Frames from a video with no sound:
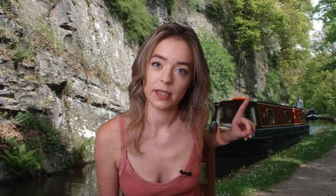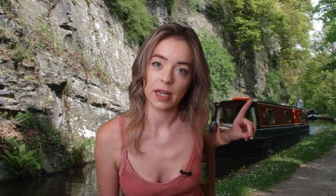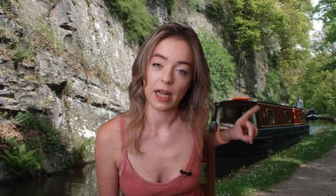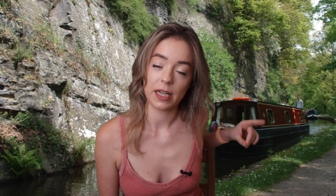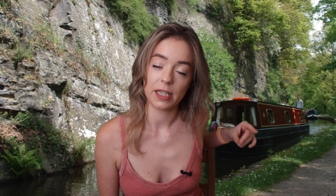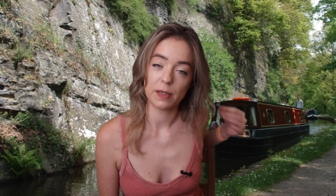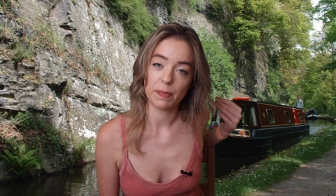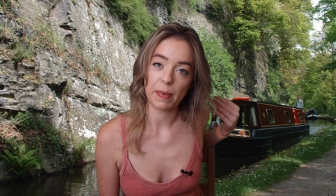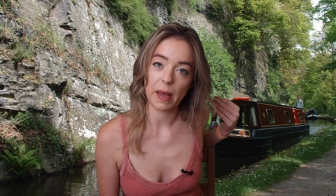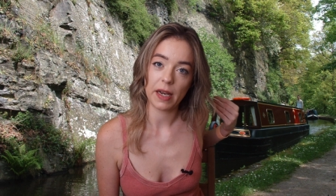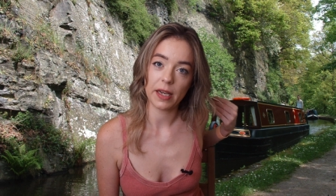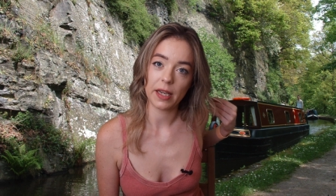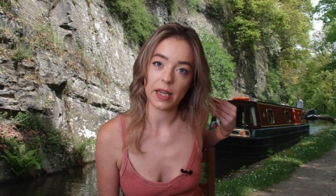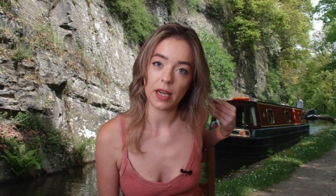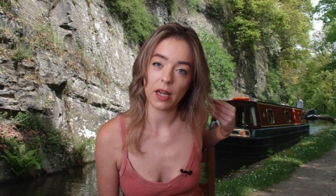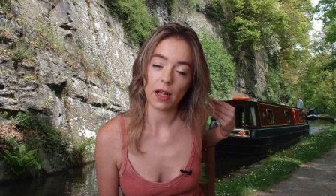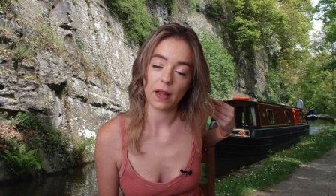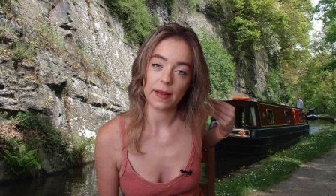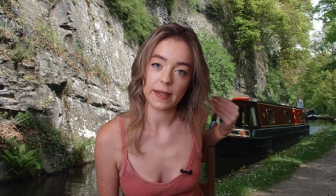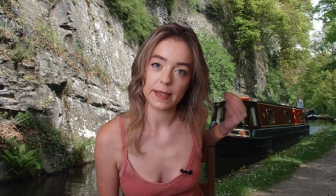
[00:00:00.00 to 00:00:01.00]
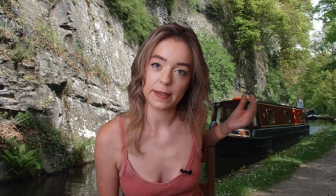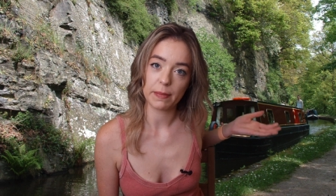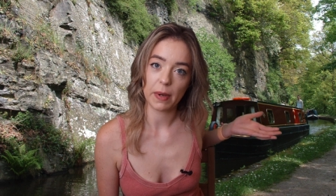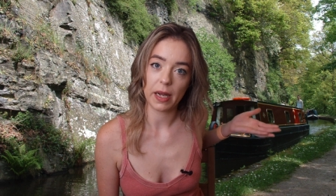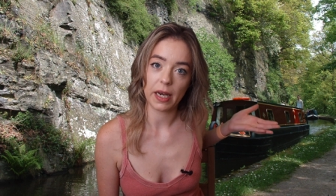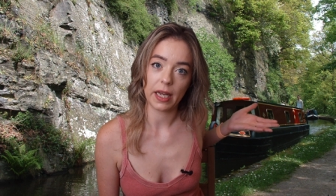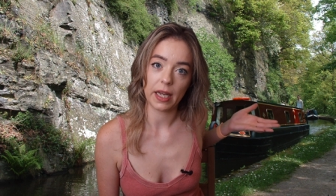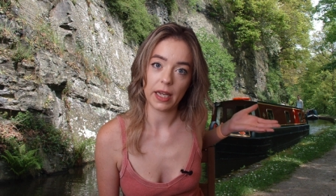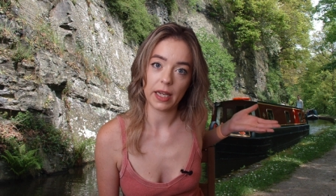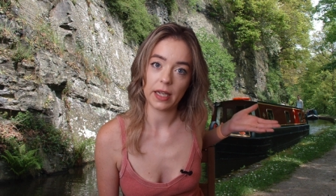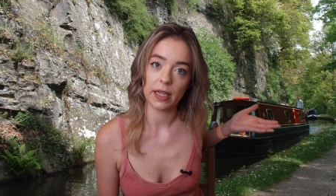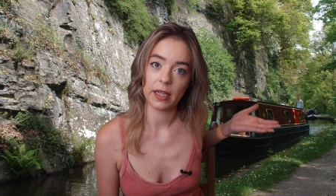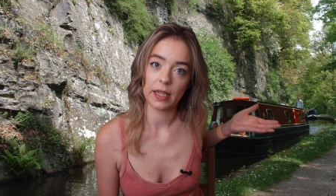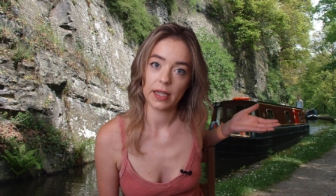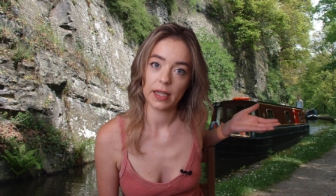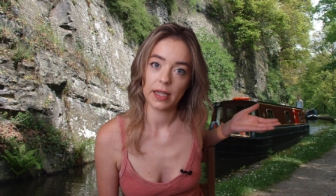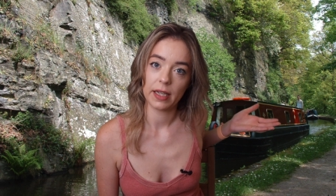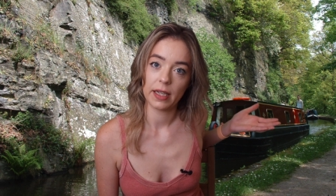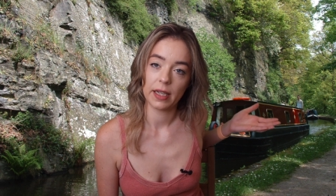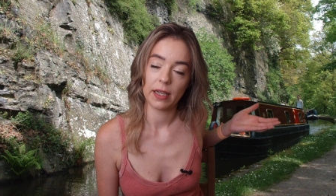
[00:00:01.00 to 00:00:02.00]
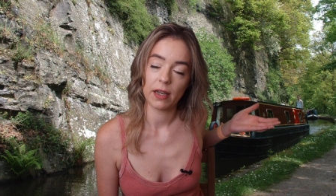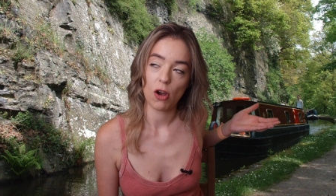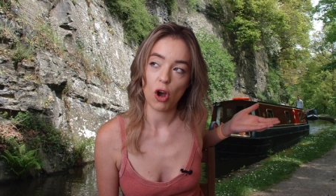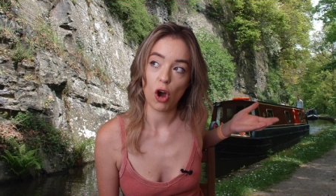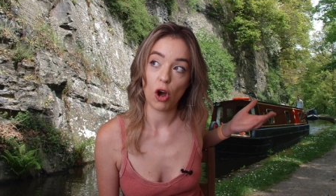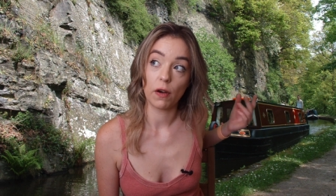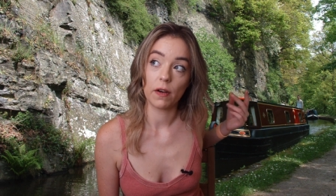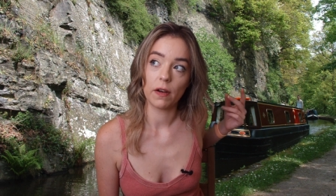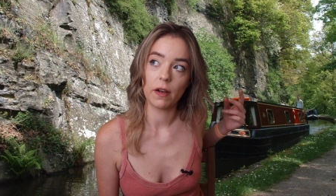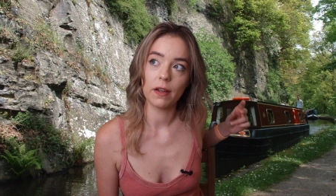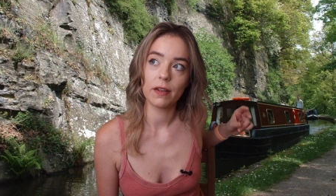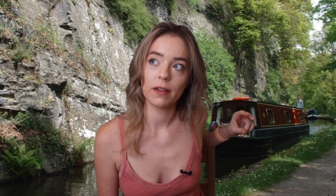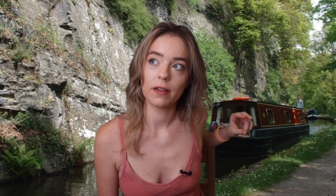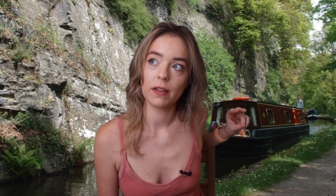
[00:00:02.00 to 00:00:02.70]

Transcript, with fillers: and spending all this money on